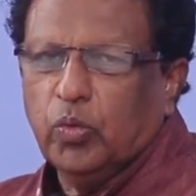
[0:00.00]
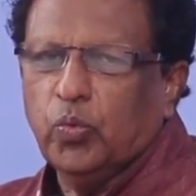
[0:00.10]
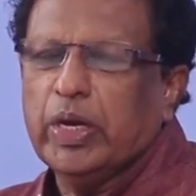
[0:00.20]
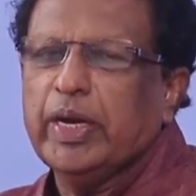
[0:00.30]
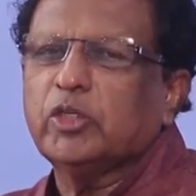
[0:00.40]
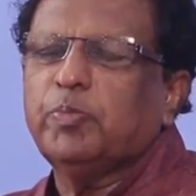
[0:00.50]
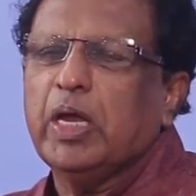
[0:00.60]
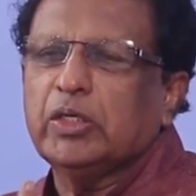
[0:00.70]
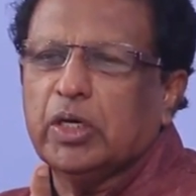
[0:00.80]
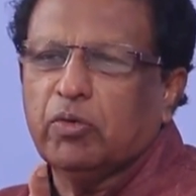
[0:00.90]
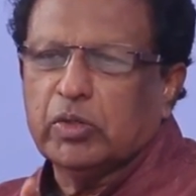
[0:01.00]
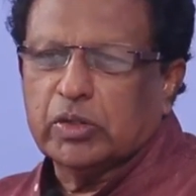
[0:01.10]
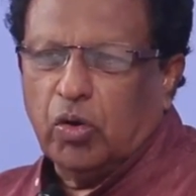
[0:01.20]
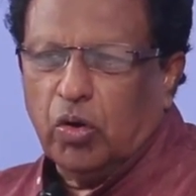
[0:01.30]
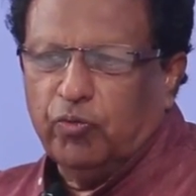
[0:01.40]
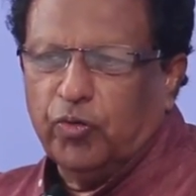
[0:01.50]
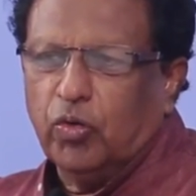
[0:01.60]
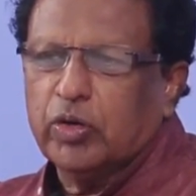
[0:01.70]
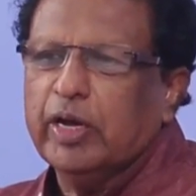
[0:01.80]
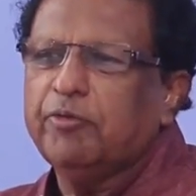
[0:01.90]
when expansion was called
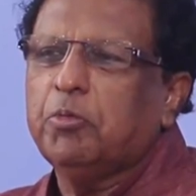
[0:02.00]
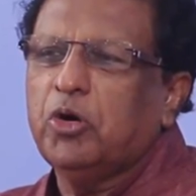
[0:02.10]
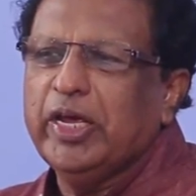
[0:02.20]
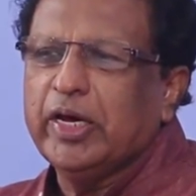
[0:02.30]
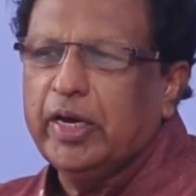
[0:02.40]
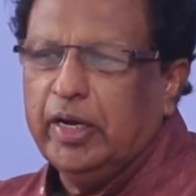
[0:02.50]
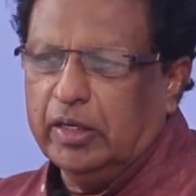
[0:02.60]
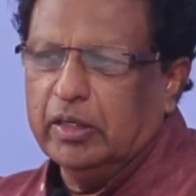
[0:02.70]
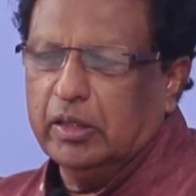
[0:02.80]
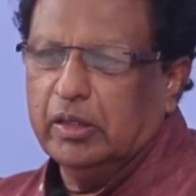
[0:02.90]
for, everybody agreed.